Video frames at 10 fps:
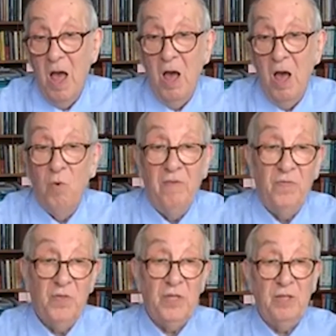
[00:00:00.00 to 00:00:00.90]
We've
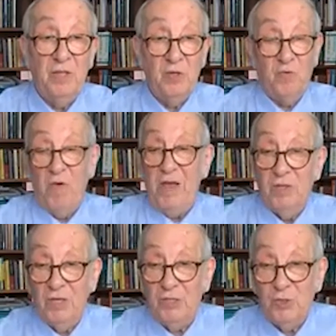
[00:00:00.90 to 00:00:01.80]
since
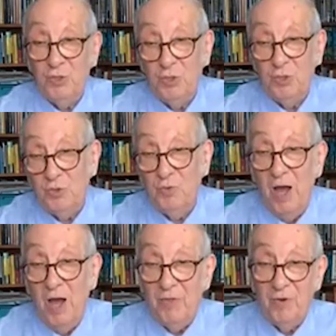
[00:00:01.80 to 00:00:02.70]
transitioned
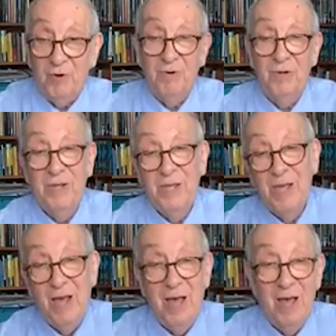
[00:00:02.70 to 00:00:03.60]
to other
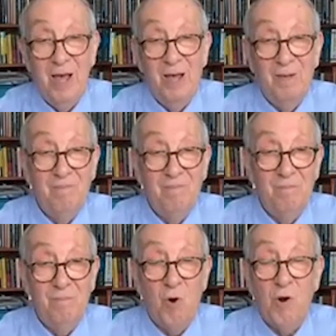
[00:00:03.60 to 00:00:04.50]

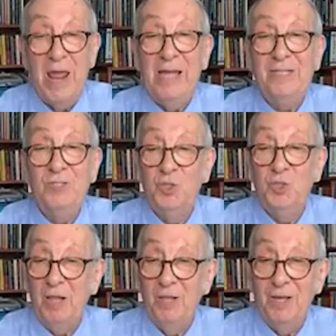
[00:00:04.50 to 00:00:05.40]
more
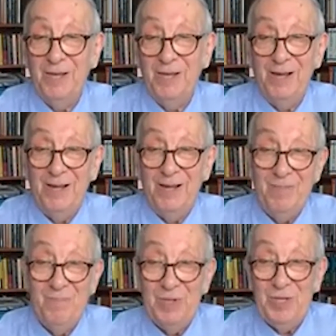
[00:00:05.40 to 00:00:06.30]
angelic
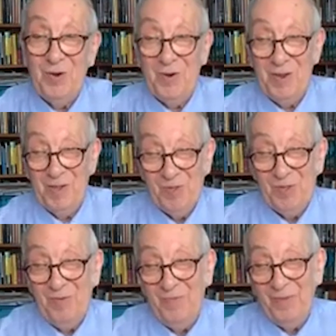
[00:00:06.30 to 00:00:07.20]
materials,
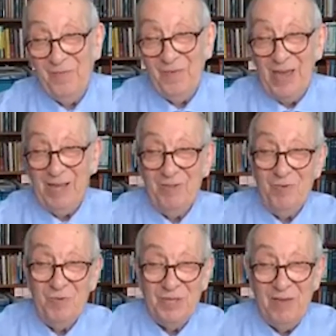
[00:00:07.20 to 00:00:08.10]
if I can
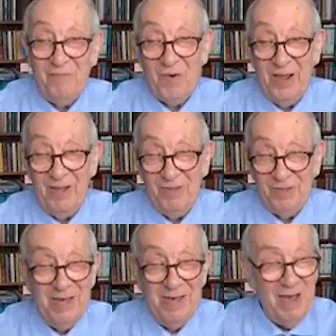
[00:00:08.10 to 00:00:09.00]
use that phrase.
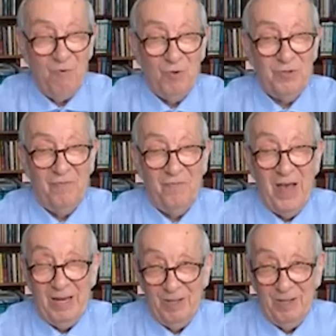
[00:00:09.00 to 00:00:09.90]
I won't
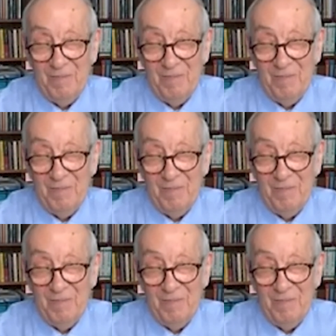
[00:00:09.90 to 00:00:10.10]
define it.